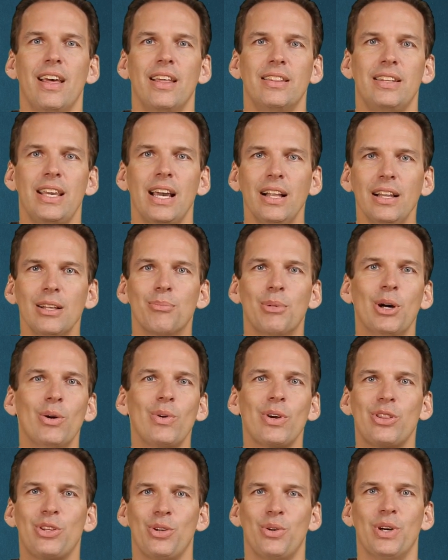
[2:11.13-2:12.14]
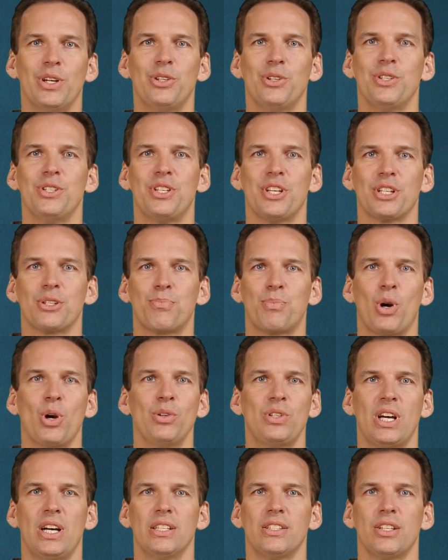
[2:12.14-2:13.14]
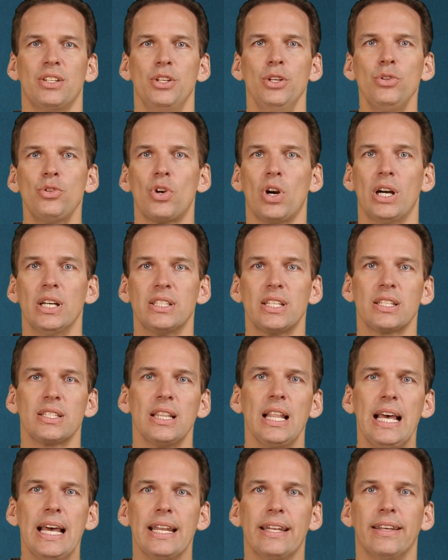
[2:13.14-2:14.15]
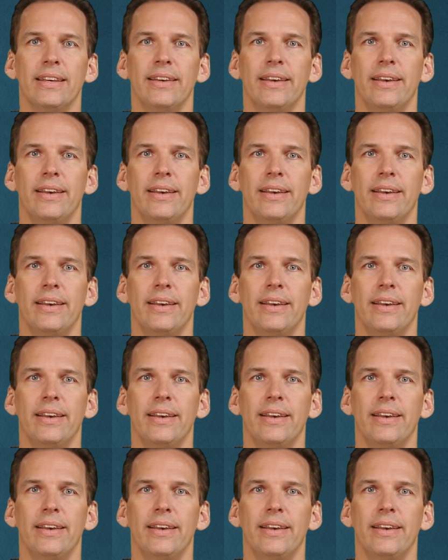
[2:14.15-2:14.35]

The element with 206 protons and neutrons is lead.